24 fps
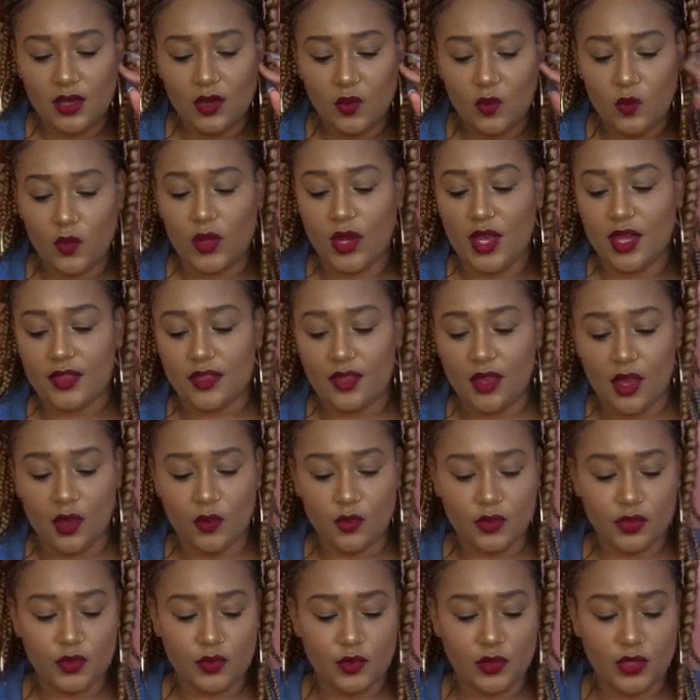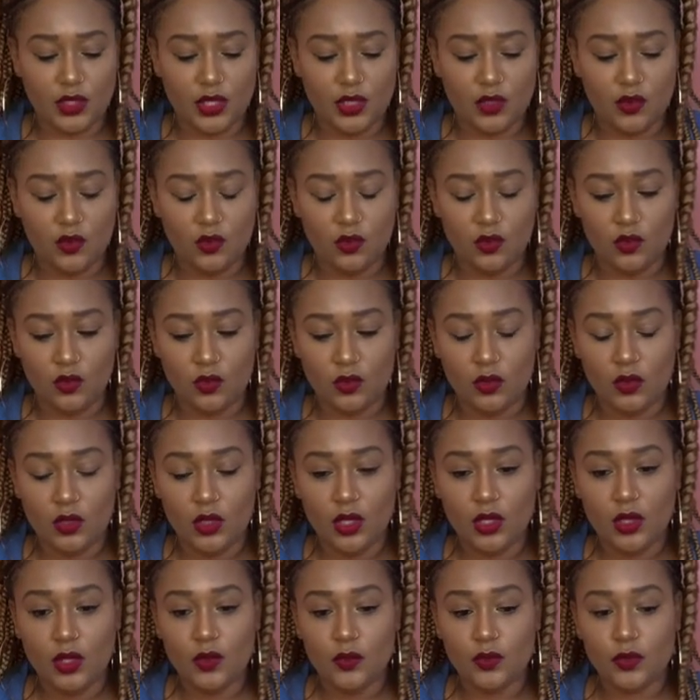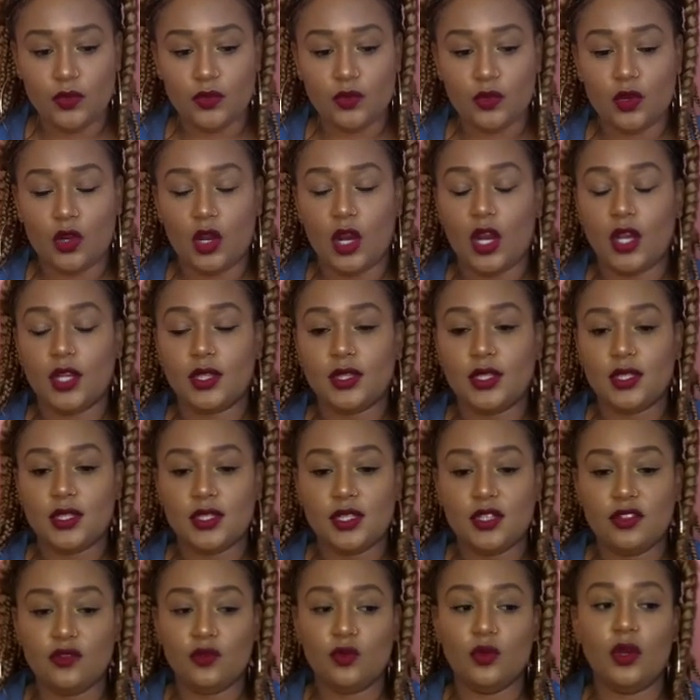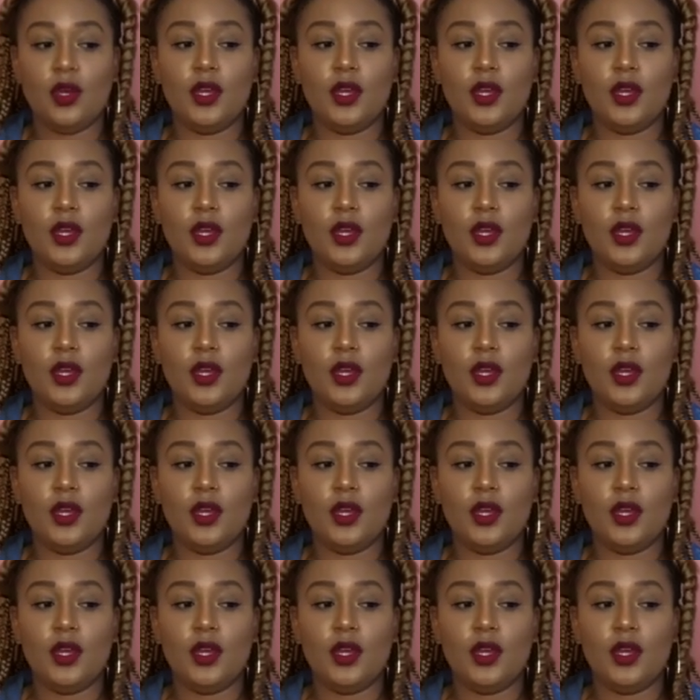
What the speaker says: what I thought was really cool was, regardless of